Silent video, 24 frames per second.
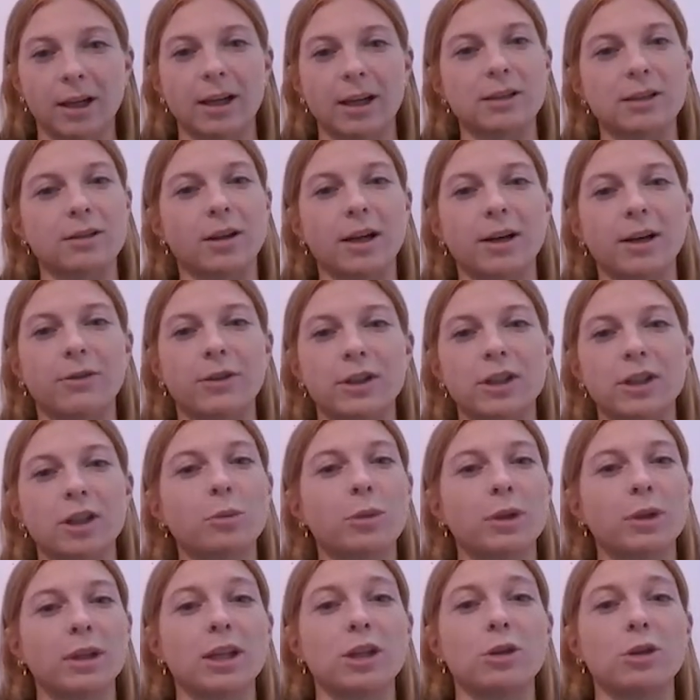As long, if it's
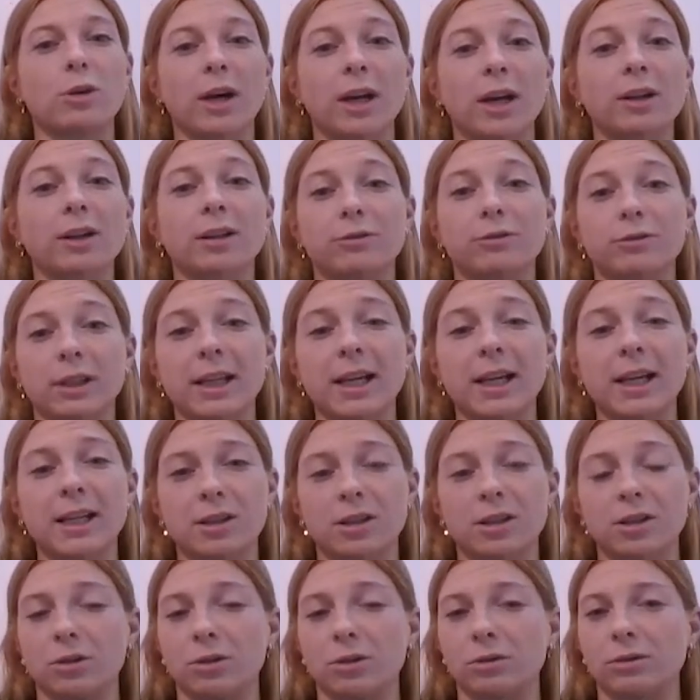someone that you kind of can relate
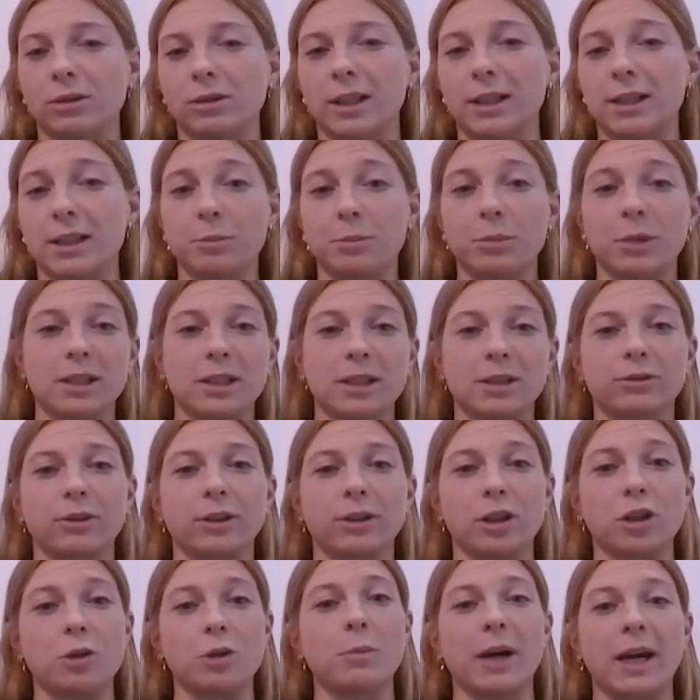to, it's a bit
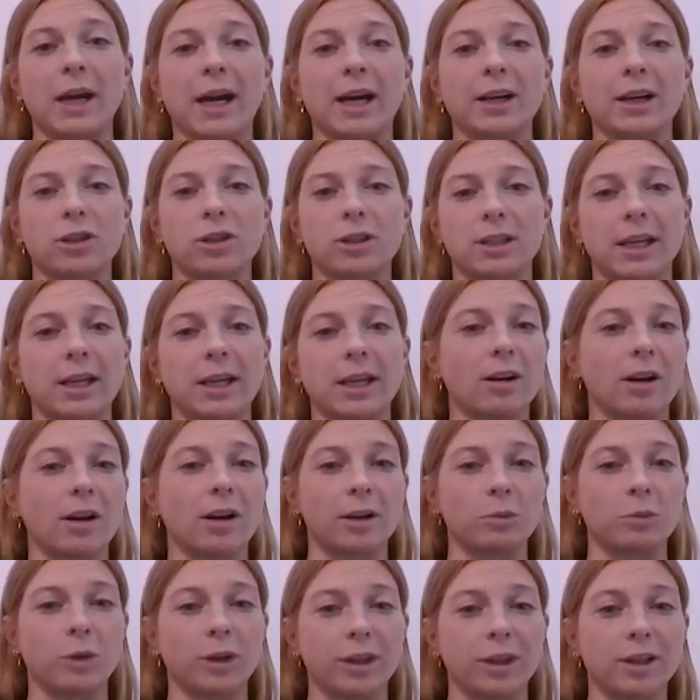different. You might actually take
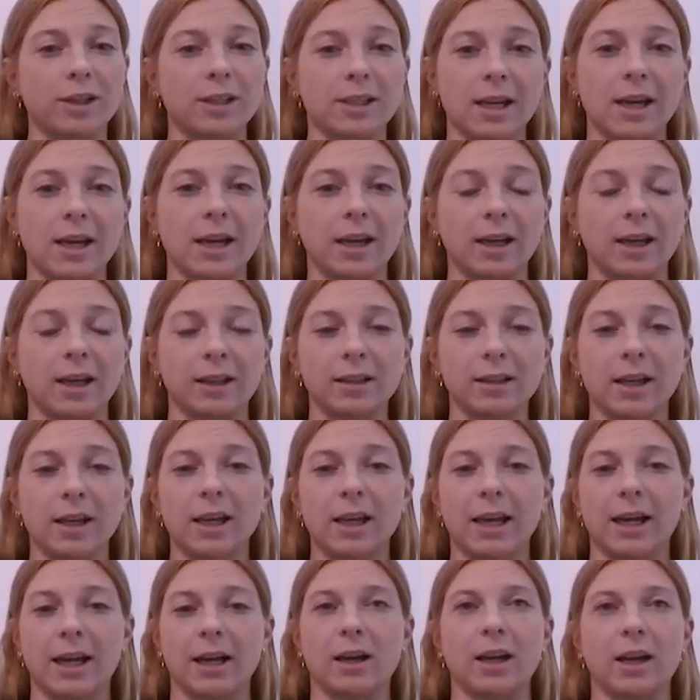on what they're saying and
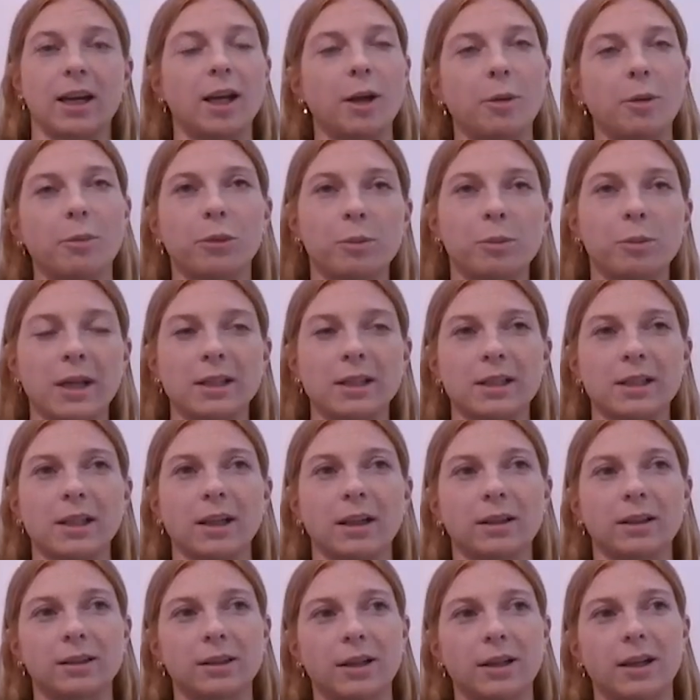kind of implementing
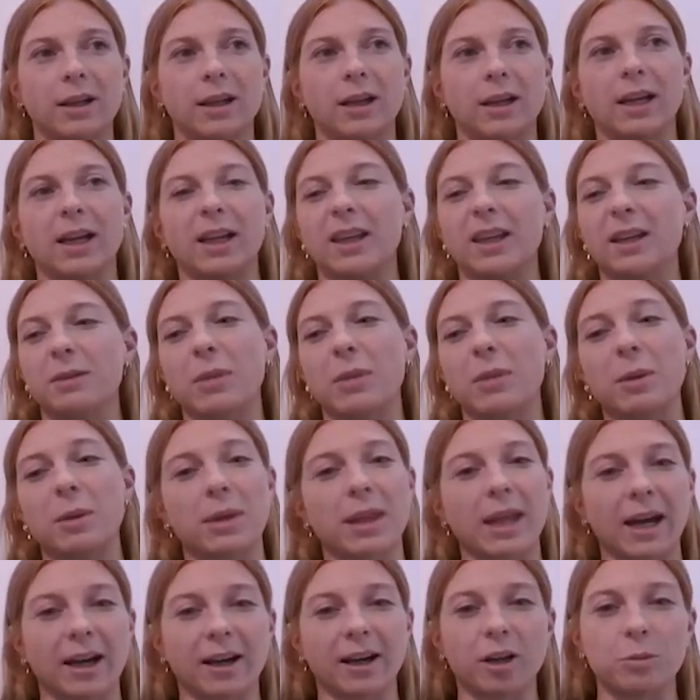it. I think maybe
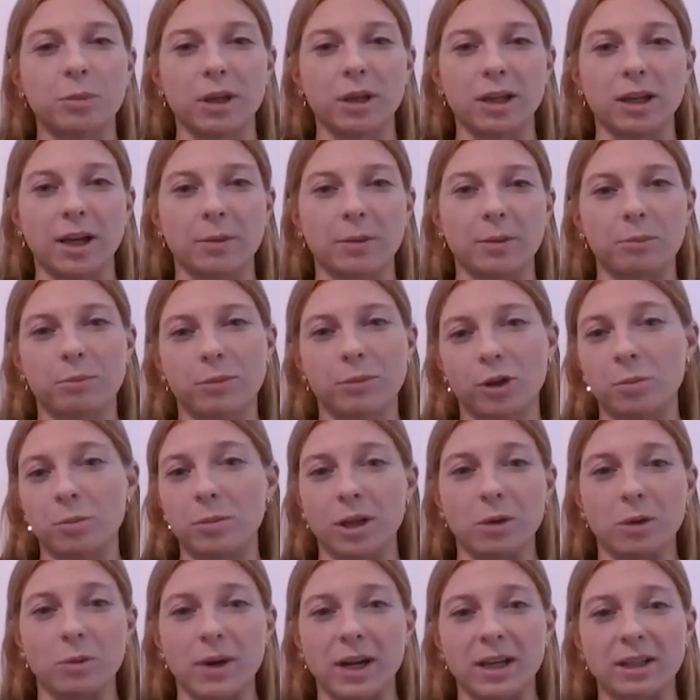that could be a
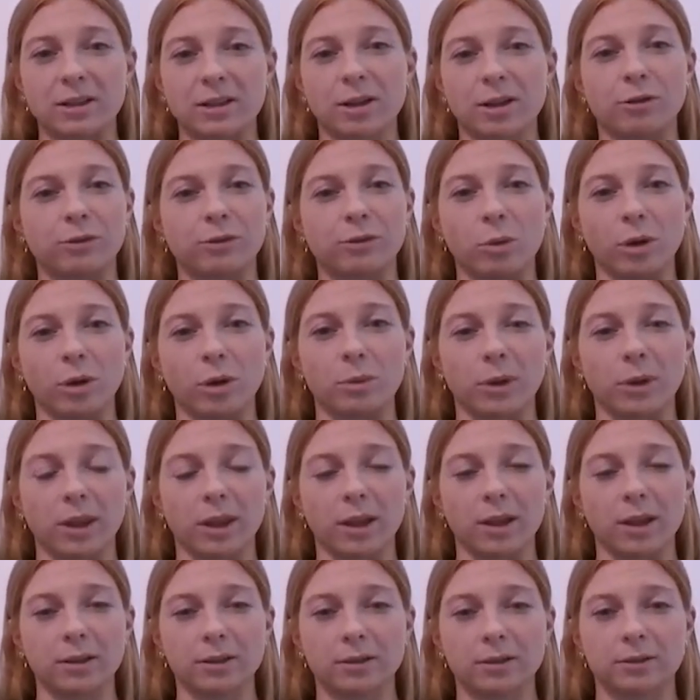way to go forward with
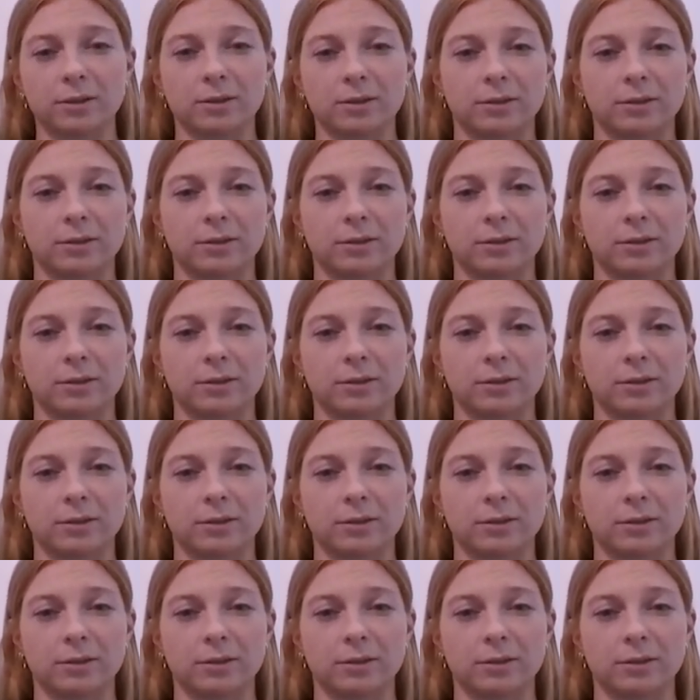it.